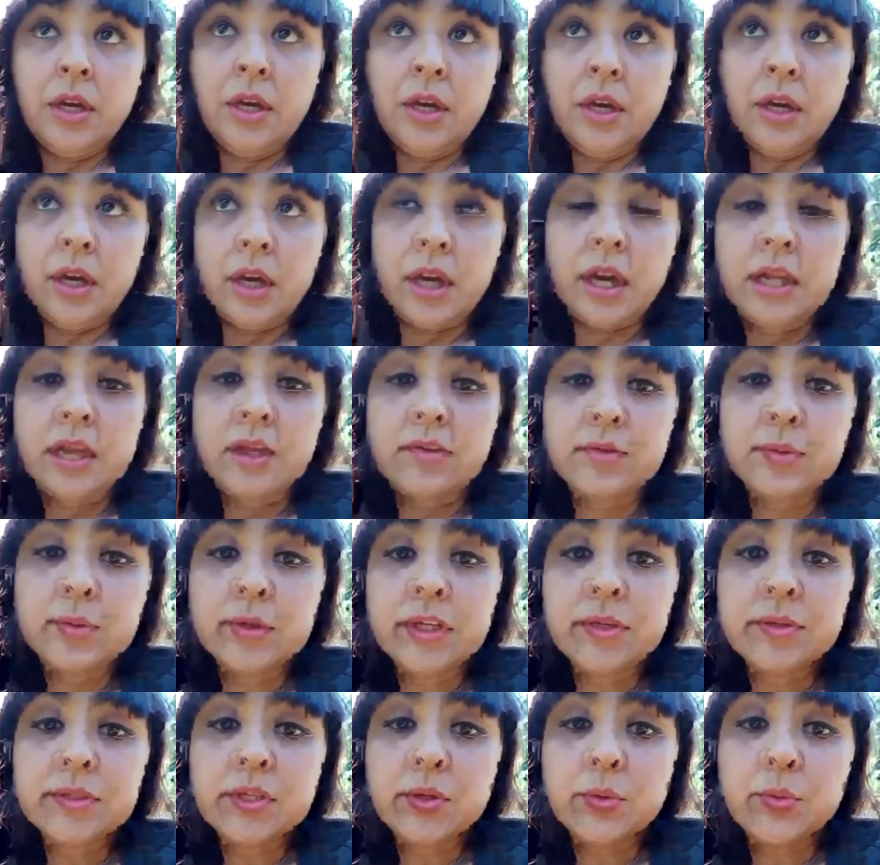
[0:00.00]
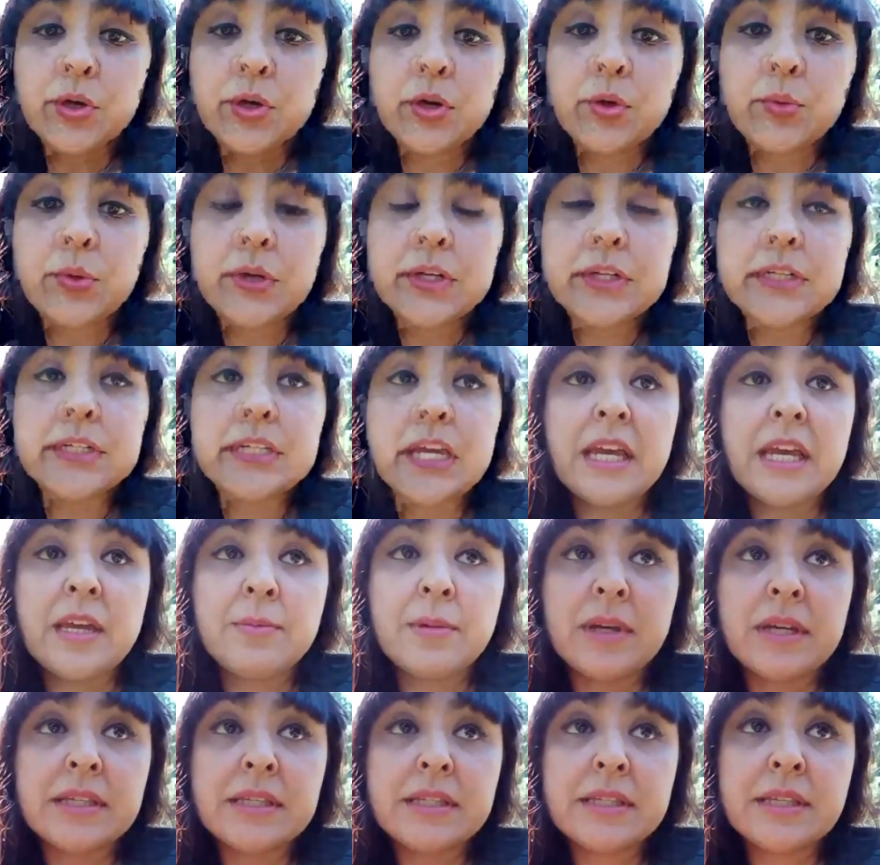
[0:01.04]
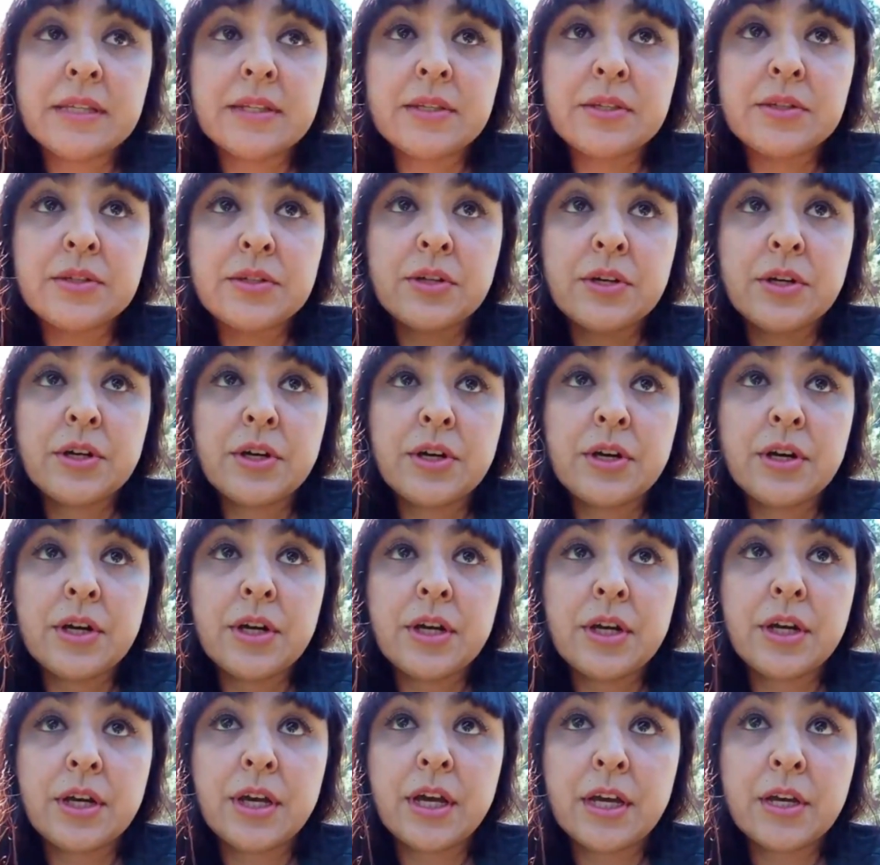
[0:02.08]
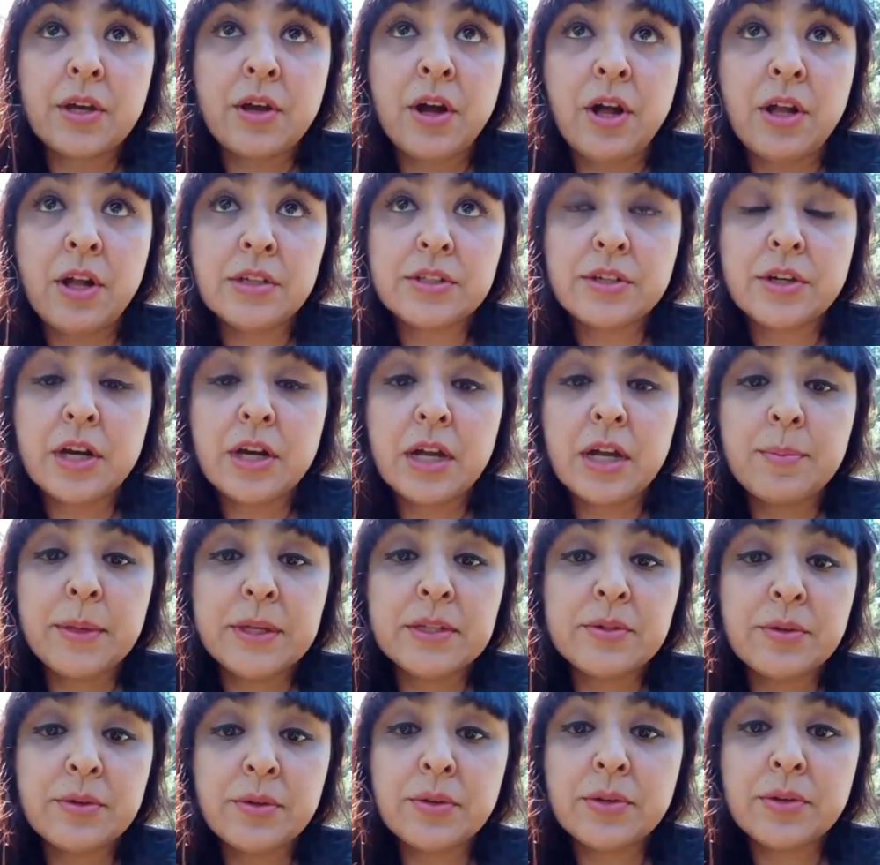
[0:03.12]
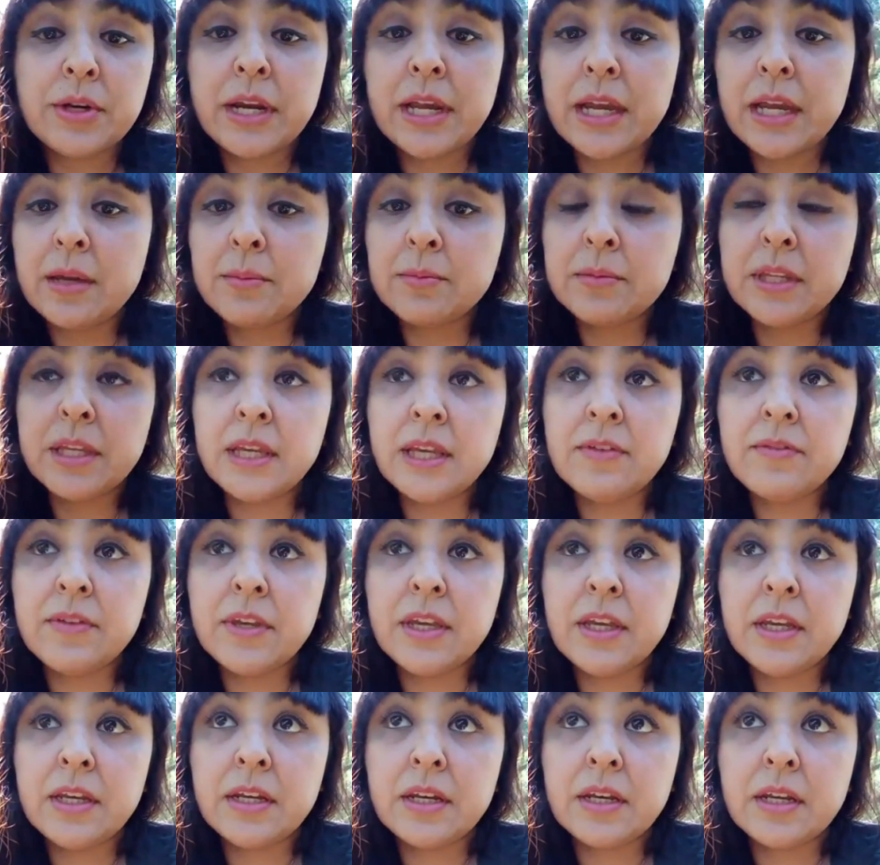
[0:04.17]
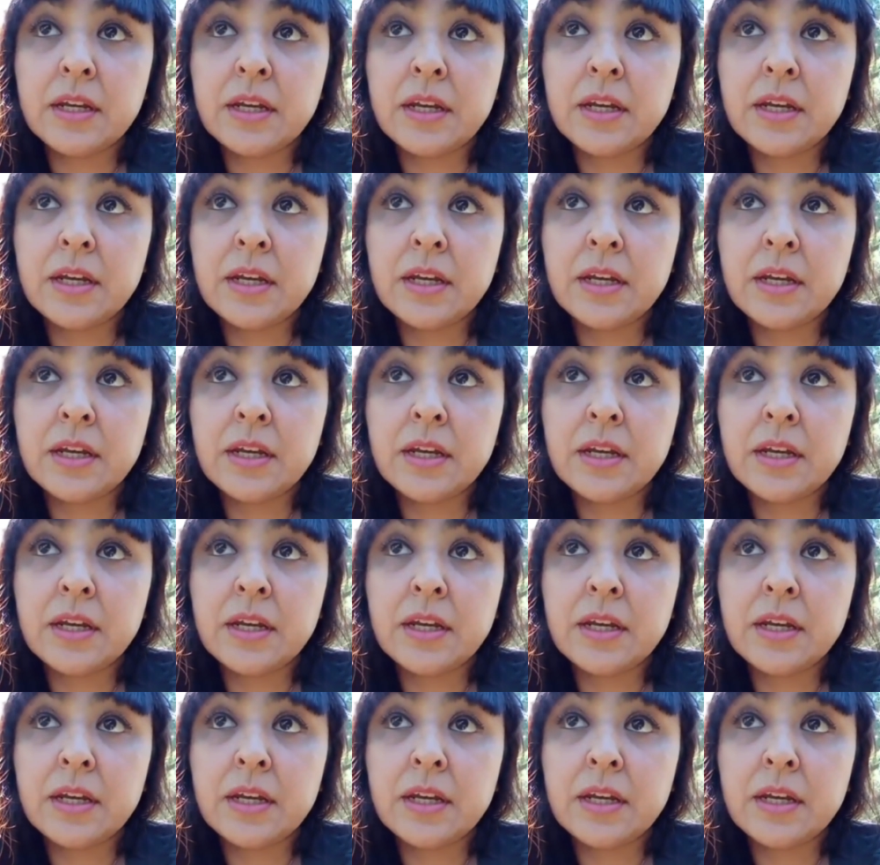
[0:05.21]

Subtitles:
I left when he was at work one day. My sister, I called her up. I told her, hey, I'm leaving.